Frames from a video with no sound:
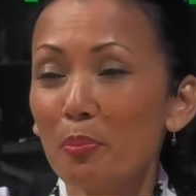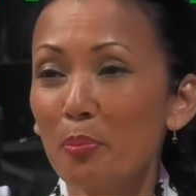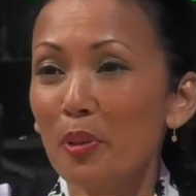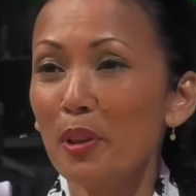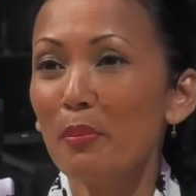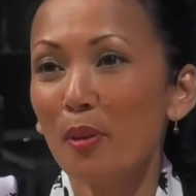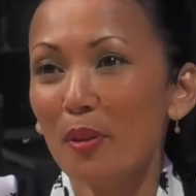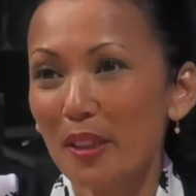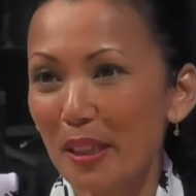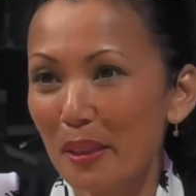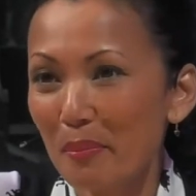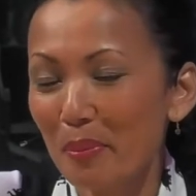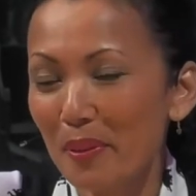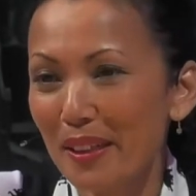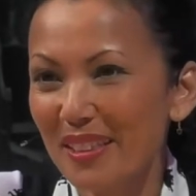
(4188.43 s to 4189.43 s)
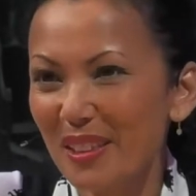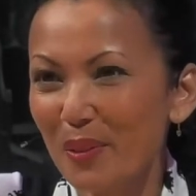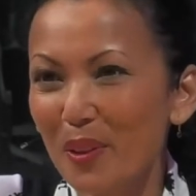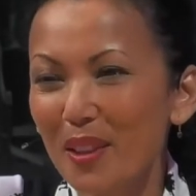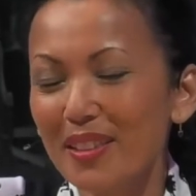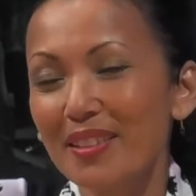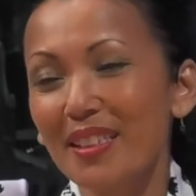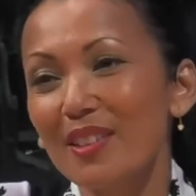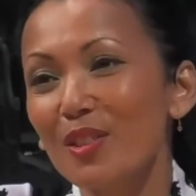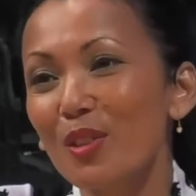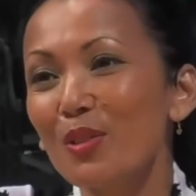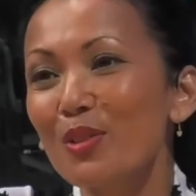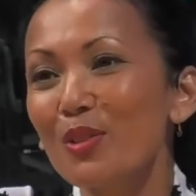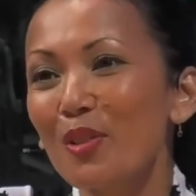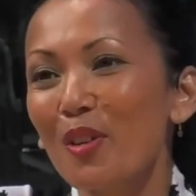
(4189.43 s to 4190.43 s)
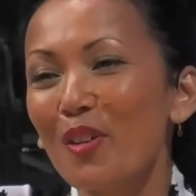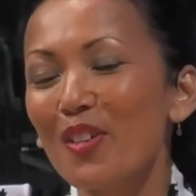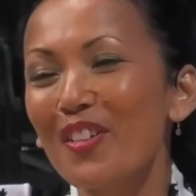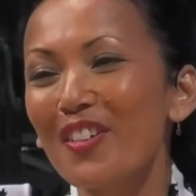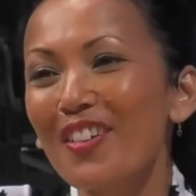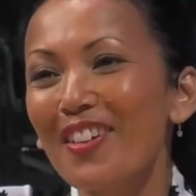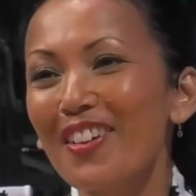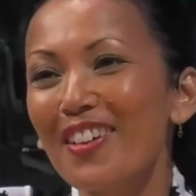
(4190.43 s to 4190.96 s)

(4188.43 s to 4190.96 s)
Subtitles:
pre-boarding in place, and why is that so strong?